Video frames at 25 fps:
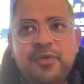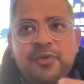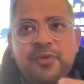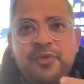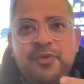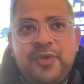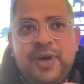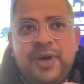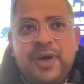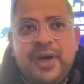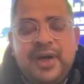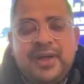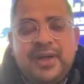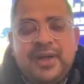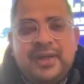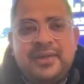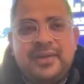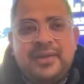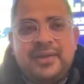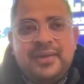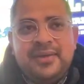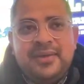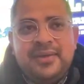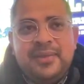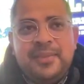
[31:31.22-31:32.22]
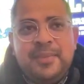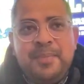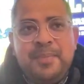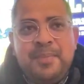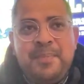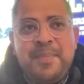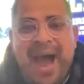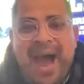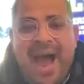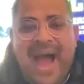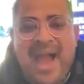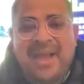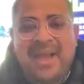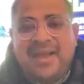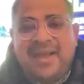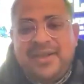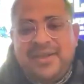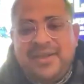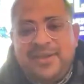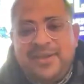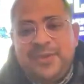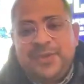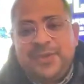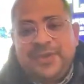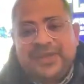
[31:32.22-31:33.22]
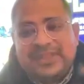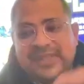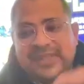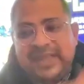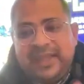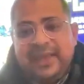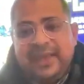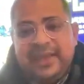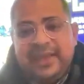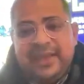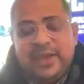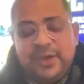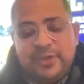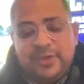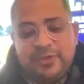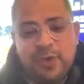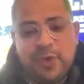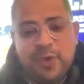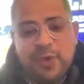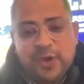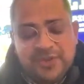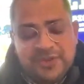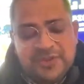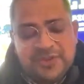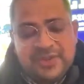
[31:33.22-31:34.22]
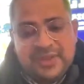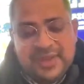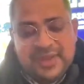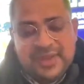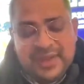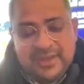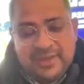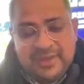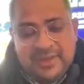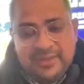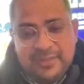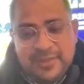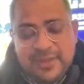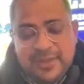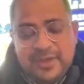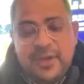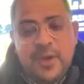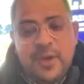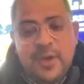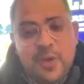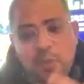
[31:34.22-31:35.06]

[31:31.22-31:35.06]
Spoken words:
work back to this area of lost enlightenment?